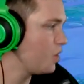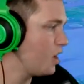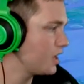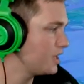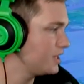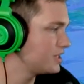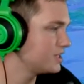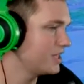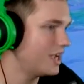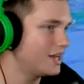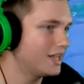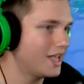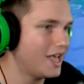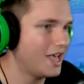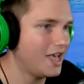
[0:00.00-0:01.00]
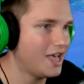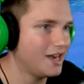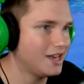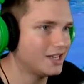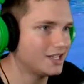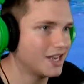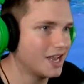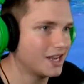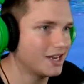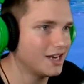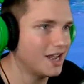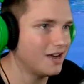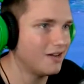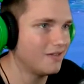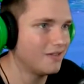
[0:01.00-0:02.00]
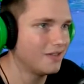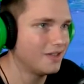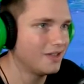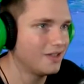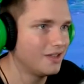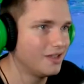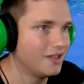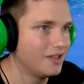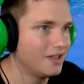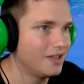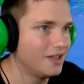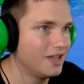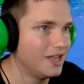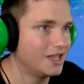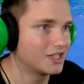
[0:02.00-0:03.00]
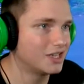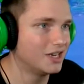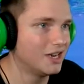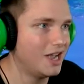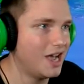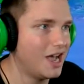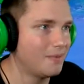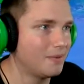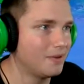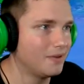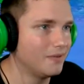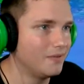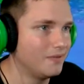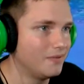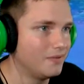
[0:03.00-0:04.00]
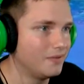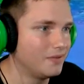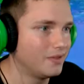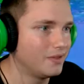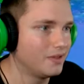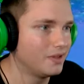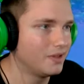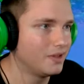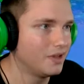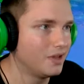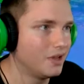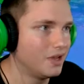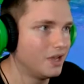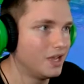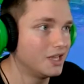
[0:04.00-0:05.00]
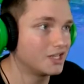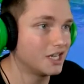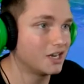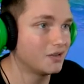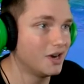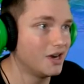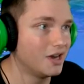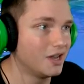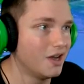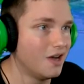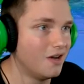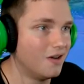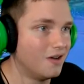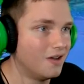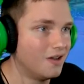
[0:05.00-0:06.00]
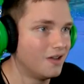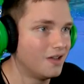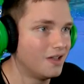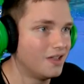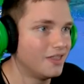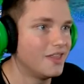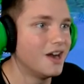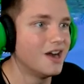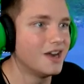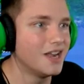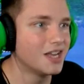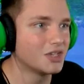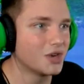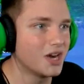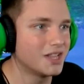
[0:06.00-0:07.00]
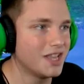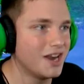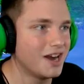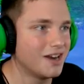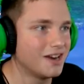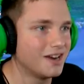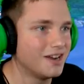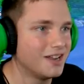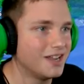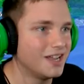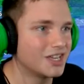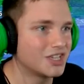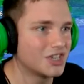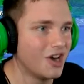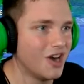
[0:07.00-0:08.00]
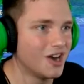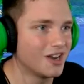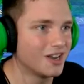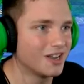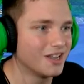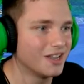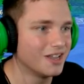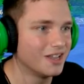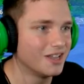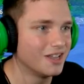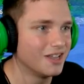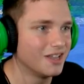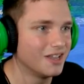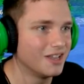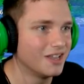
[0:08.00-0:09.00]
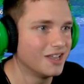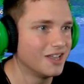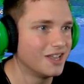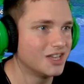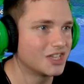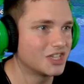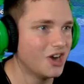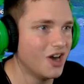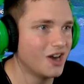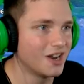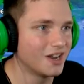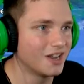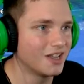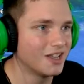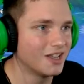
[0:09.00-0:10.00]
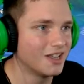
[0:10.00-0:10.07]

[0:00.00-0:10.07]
rocket is landing any second now. It's gonna happen. It's getting ready to go. There it is right there. It's starting. It's starting.